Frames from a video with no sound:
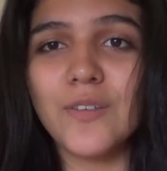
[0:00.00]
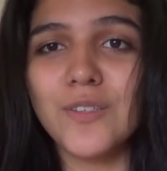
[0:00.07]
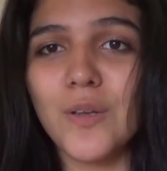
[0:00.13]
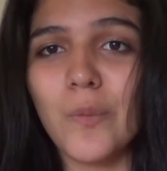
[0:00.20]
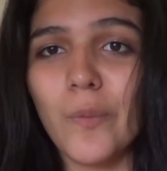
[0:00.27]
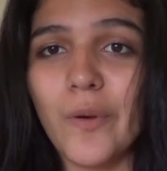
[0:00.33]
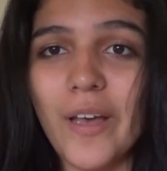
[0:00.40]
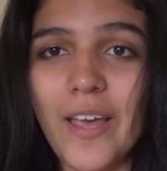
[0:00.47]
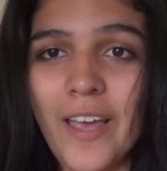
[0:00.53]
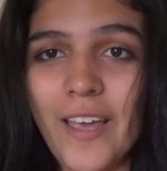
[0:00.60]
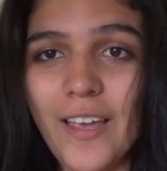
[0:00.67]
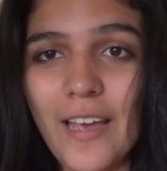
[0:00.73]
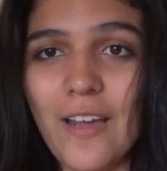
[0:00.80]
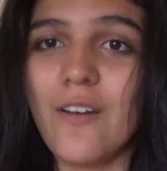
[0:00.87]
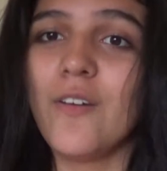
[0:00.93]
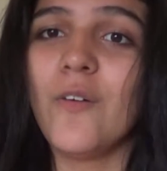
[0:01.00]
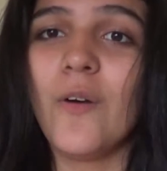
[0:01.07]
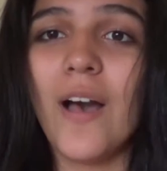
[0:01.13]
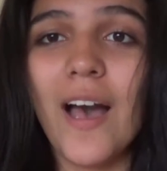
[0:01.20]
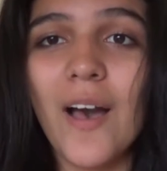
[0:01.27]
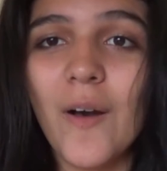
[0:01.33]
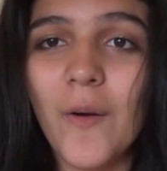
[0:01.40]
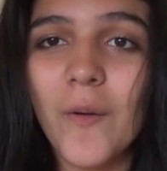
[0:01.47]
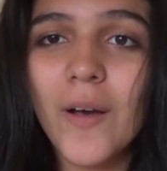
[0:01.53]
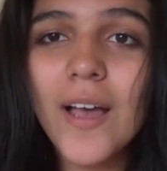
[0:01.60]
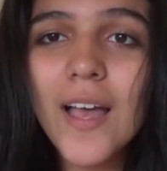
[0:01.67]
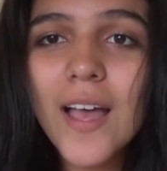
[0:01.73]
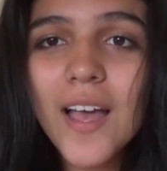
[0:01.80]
some way, I don't know how.